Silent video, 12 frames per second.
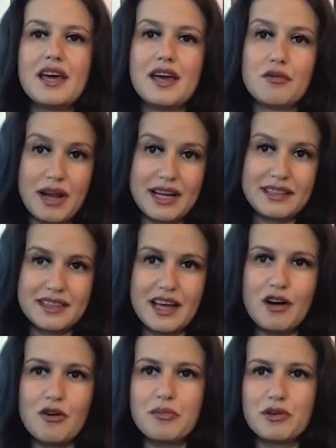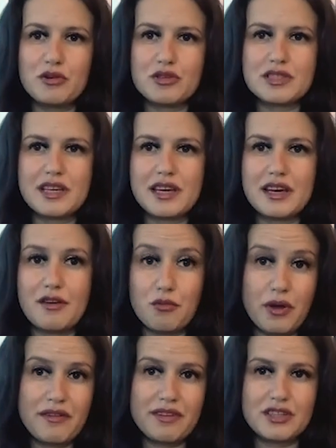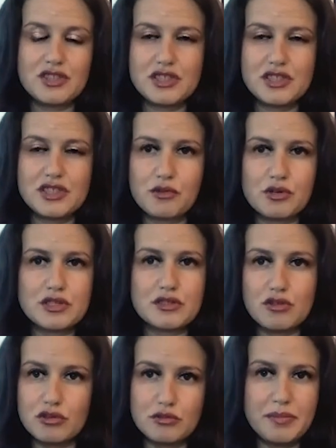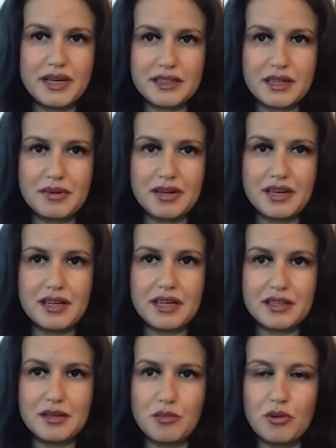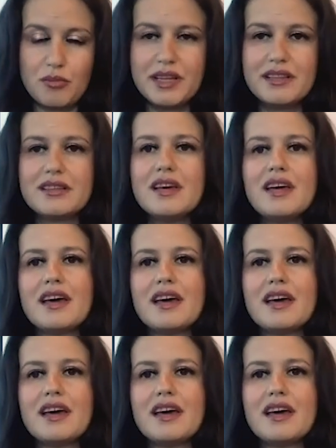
Right now, because wave energy is of course not bankable at the moment,